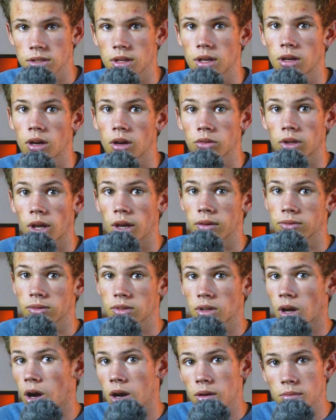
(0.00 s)
They don't have
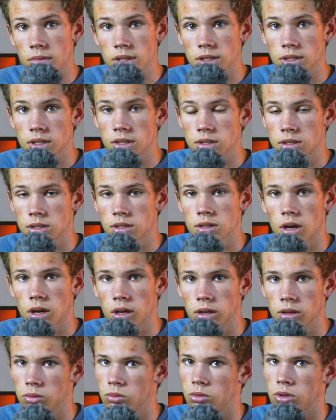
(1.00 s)
timers
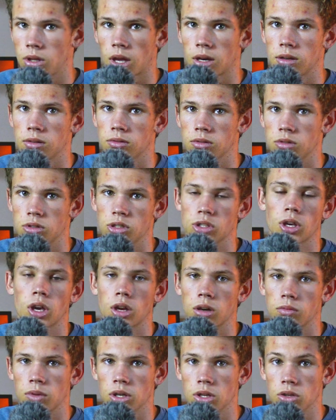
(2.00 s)
inside that
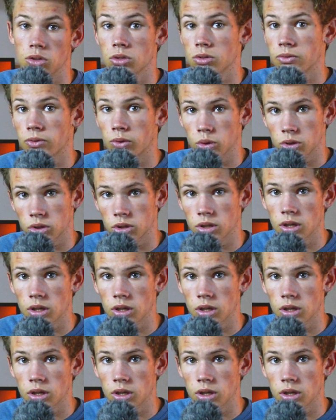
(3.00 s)
can be used for